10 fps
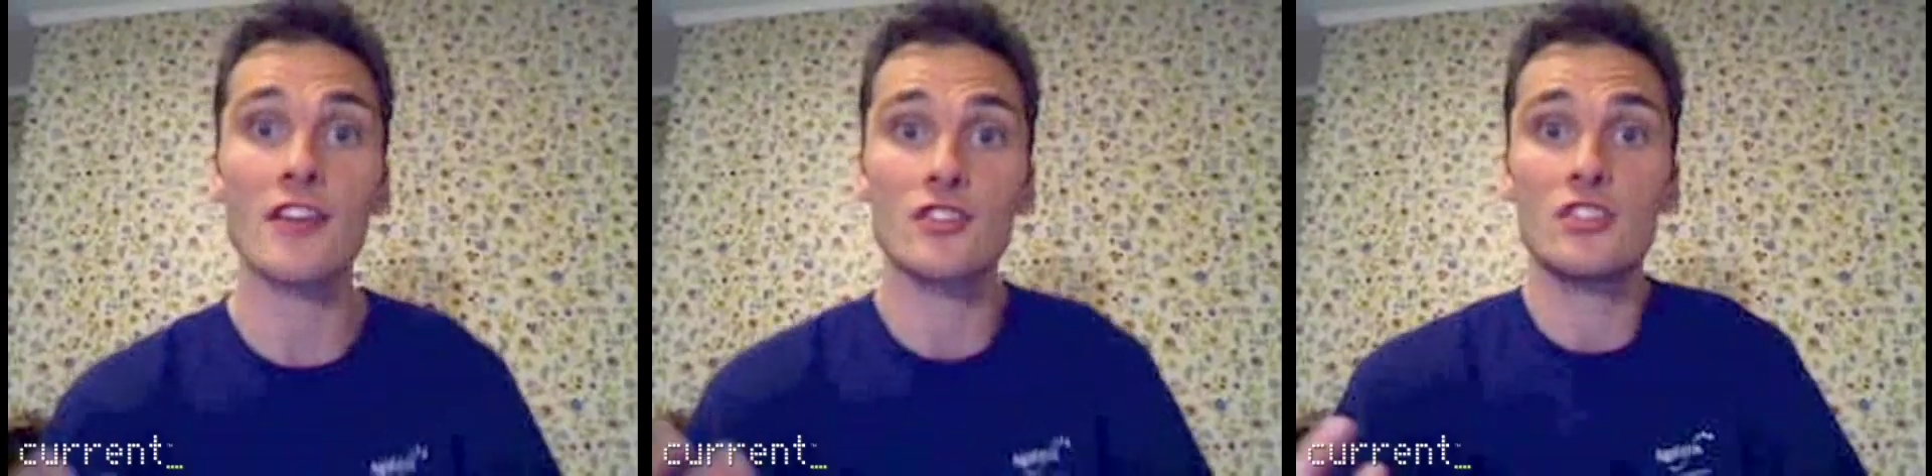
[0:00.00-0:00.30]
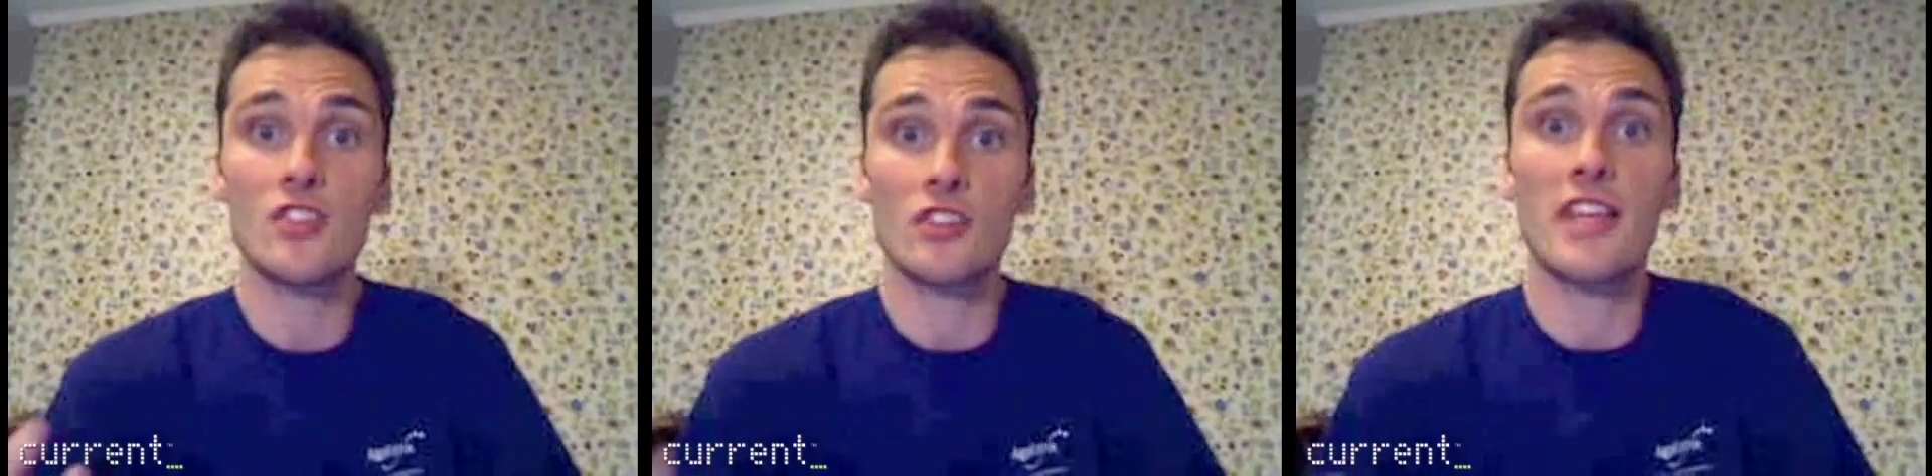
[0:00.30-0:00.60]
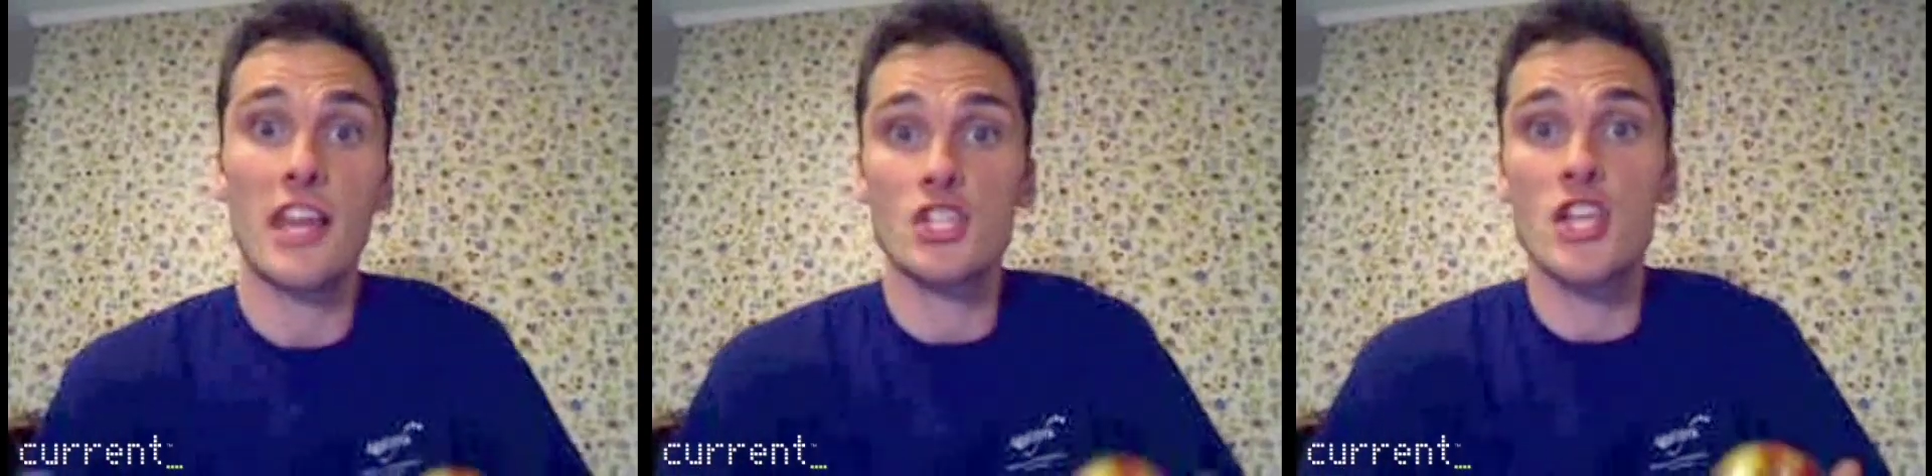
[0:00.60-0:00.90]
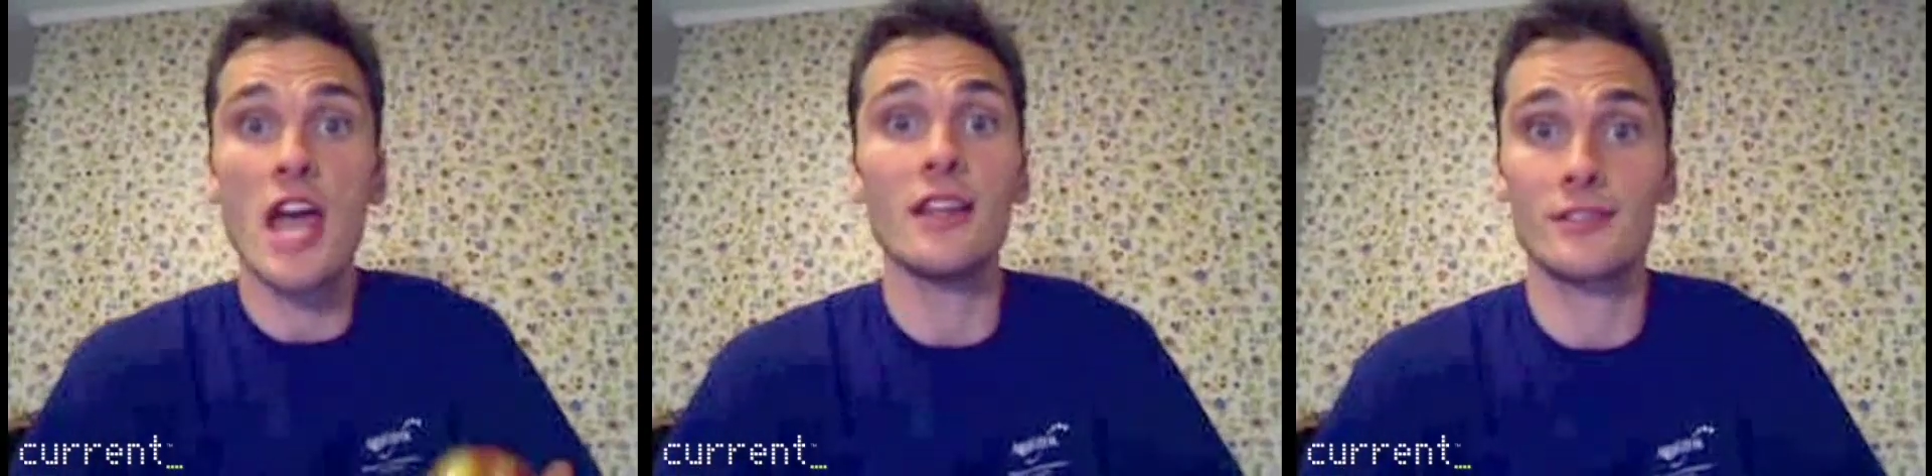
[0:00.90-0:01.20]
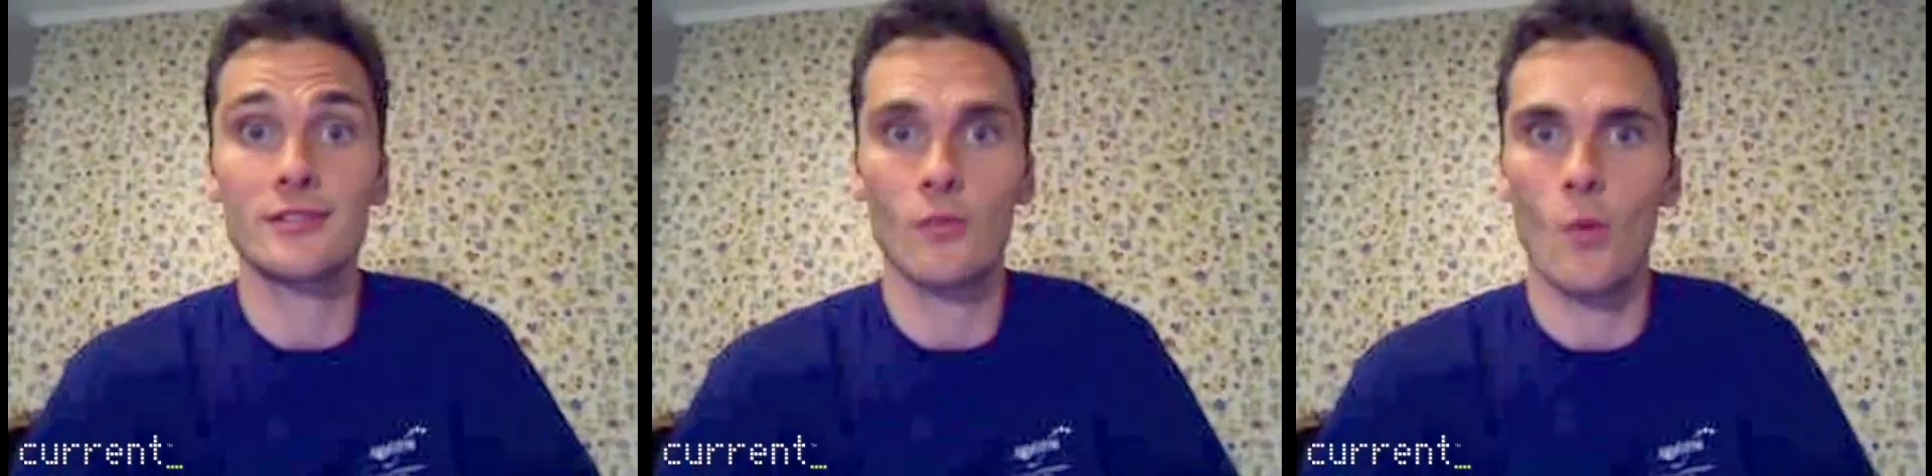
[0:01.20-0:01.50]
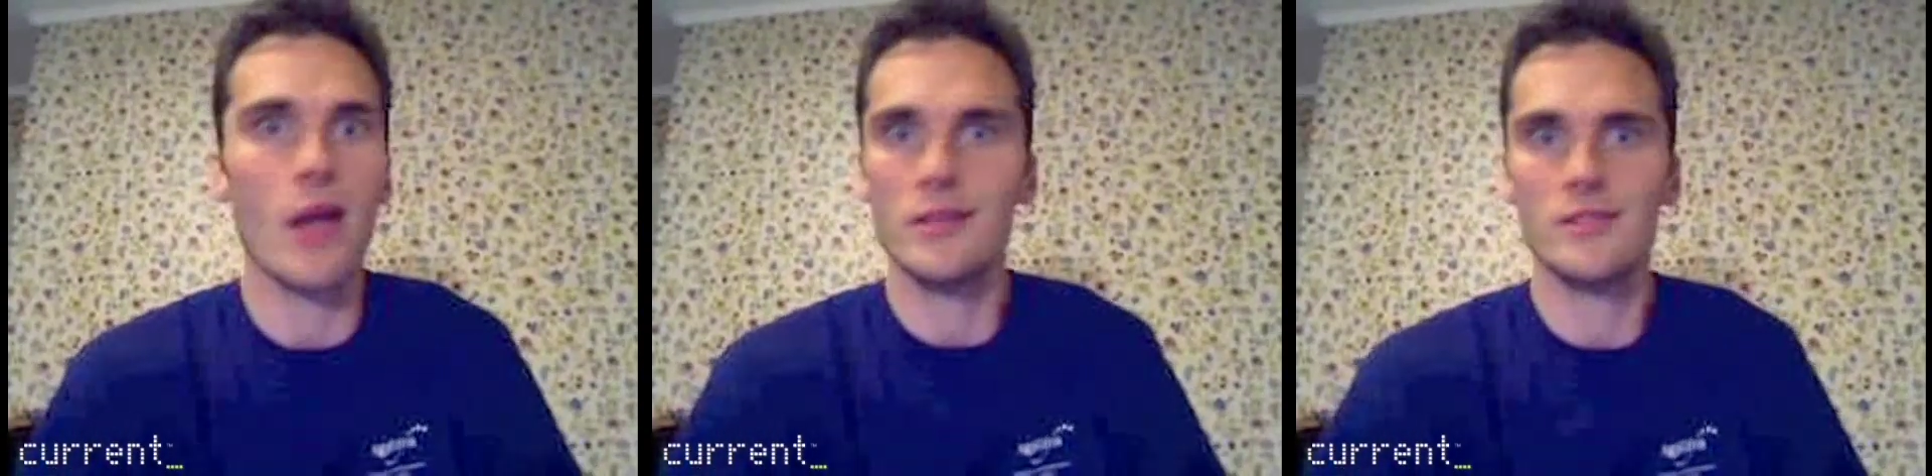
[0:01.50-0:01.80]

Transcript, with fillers: and she'll actually start to get jealous.